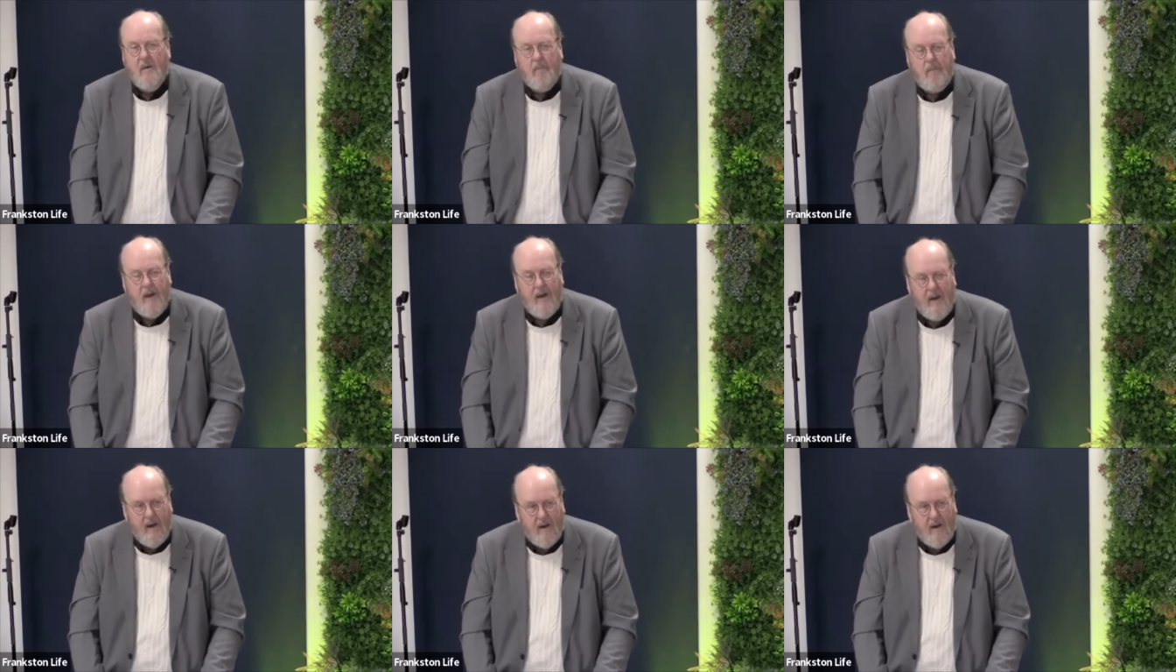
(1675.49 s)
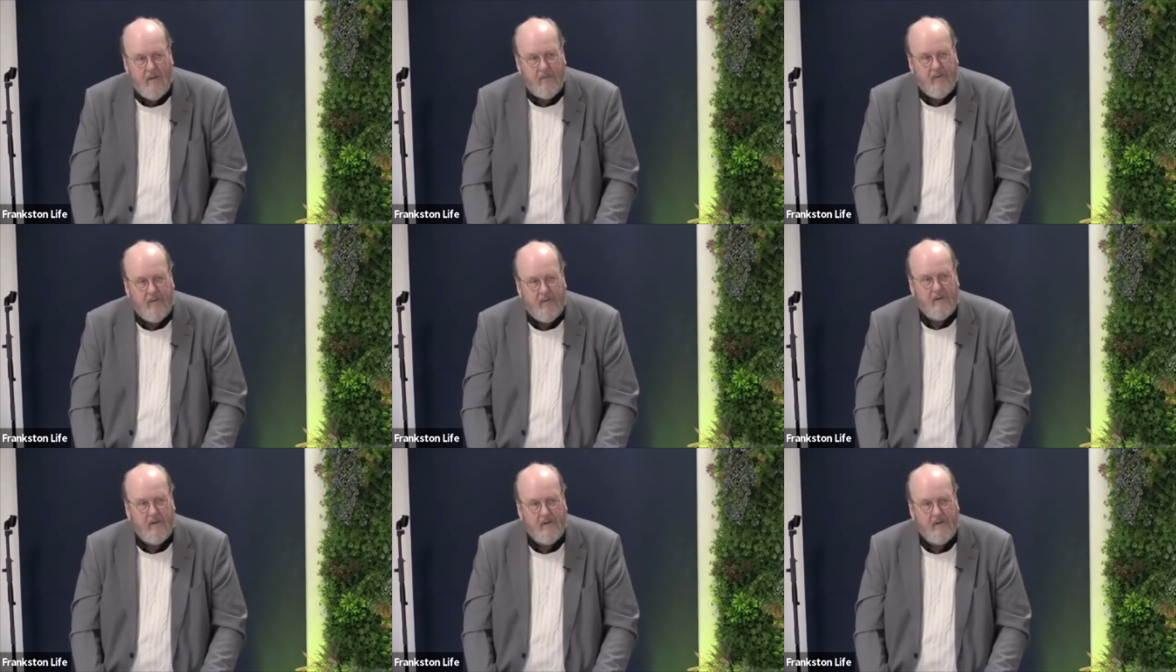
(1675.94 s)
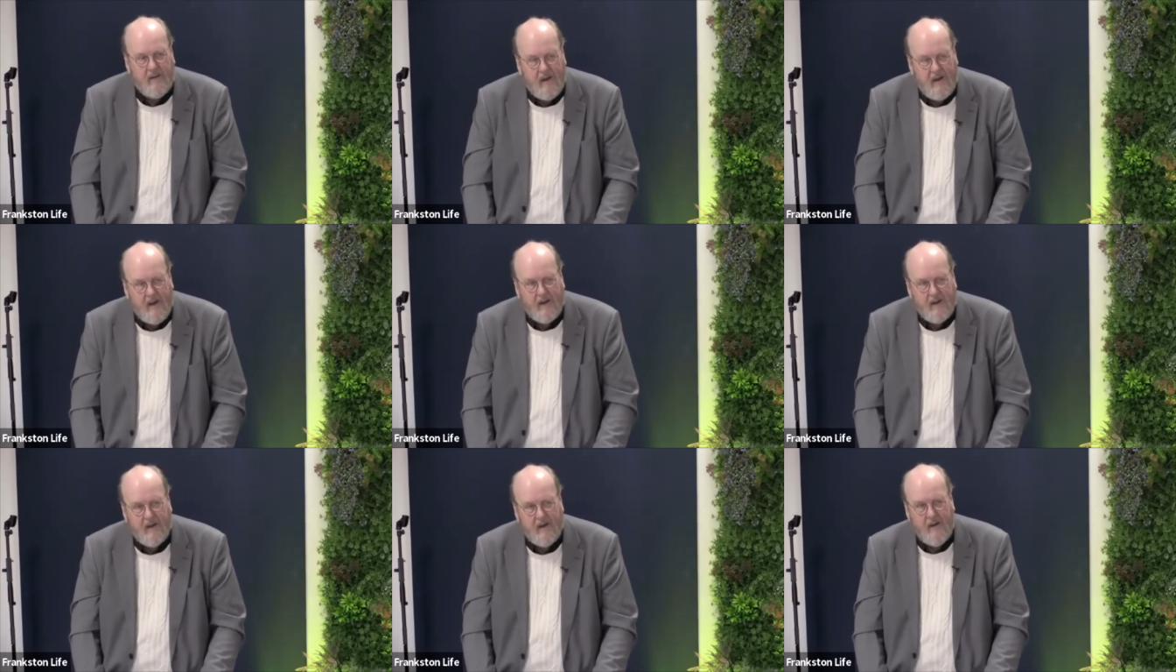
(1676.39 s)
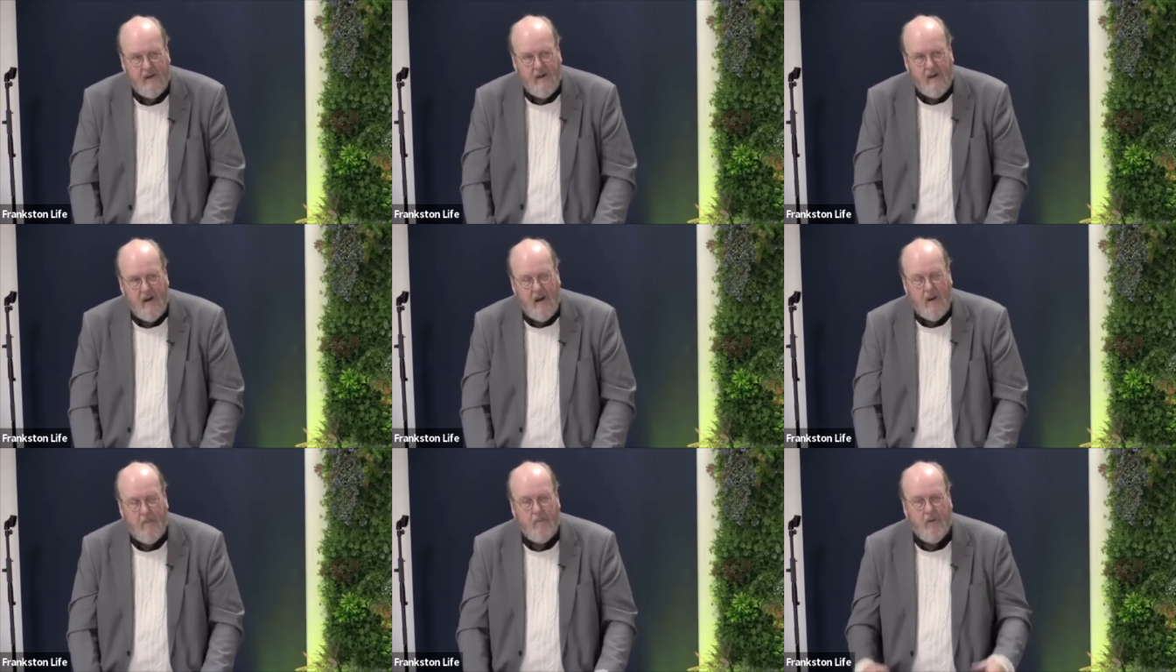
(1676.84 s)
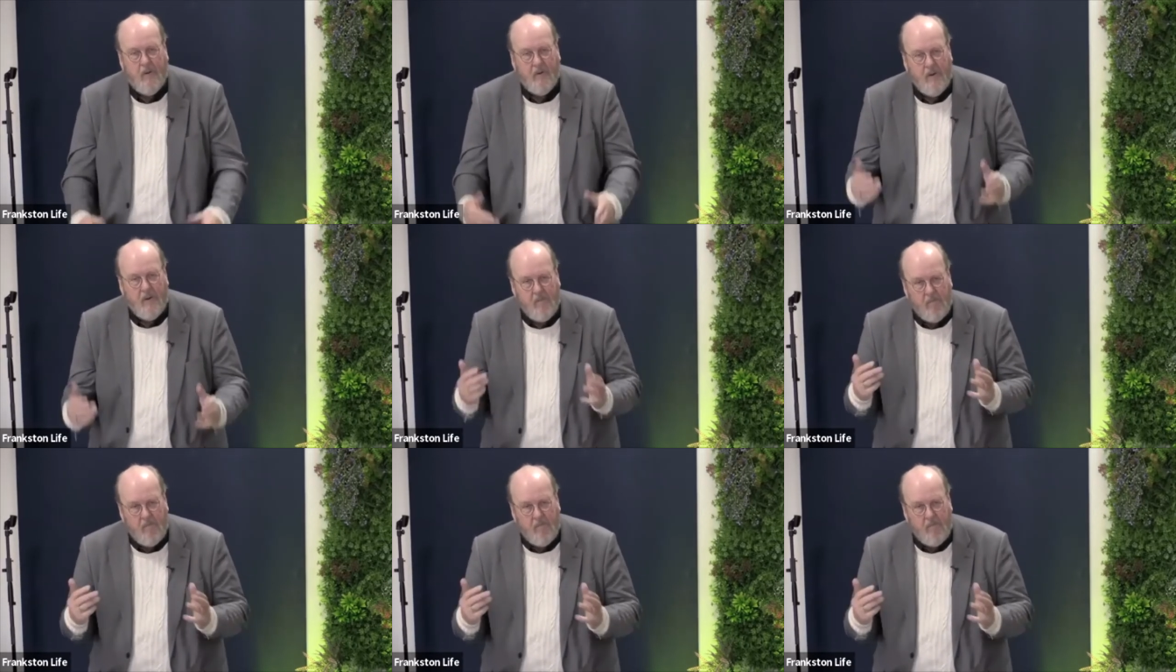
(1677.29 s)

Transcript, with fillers: powerful attack upon the